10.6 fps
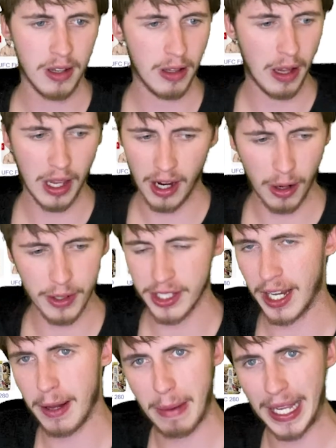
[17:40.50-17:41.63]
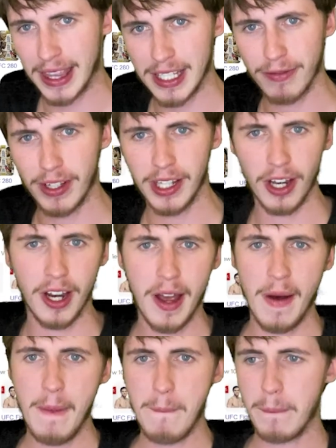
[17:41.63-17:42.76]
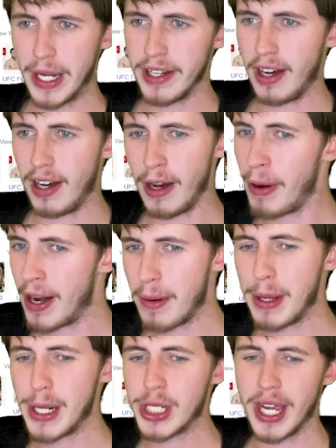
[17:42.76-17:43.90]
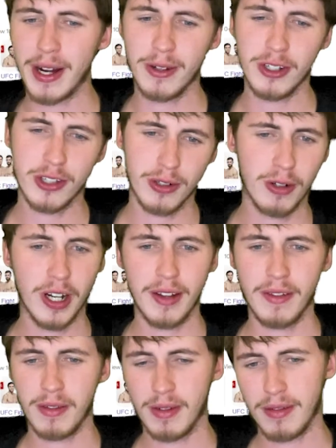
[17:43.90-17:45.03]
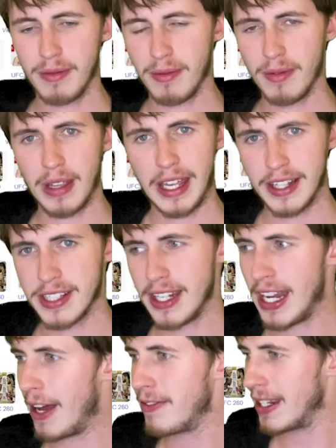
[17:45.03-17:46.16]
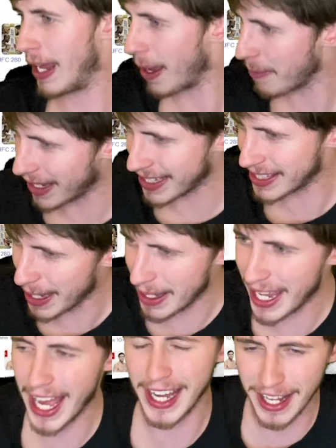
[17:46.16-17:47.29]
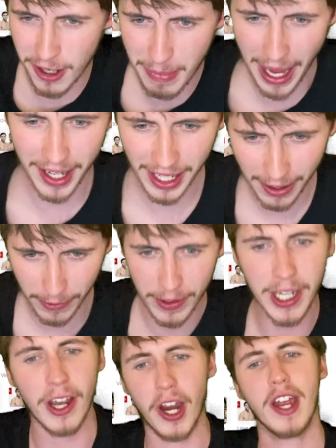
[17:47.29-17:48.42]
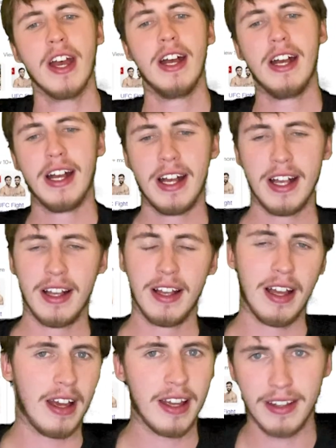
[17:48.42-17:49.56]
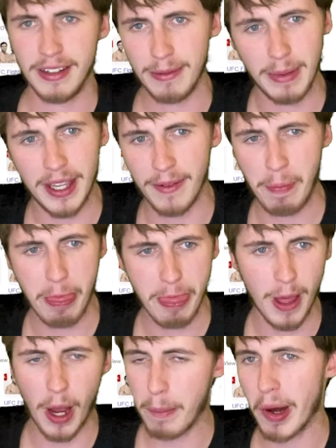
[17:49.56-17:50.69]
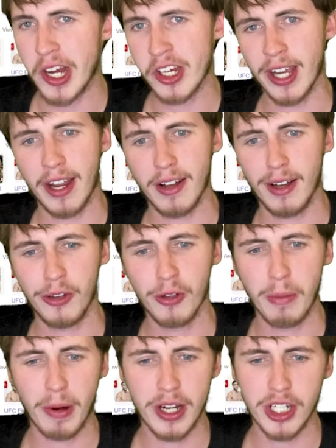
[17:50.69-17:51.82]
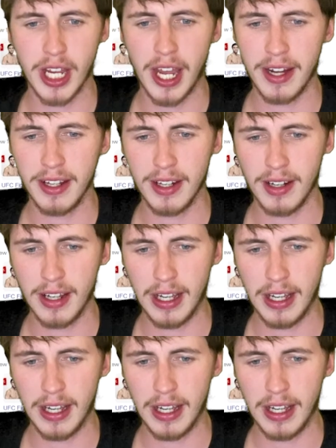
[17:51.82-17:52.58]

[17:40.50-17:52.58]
I wasn't going to make this video, but I went on my channel, saw it, and it's enough to get me to sit down here and make another video. Man, I appreciate it. I do appreciate it.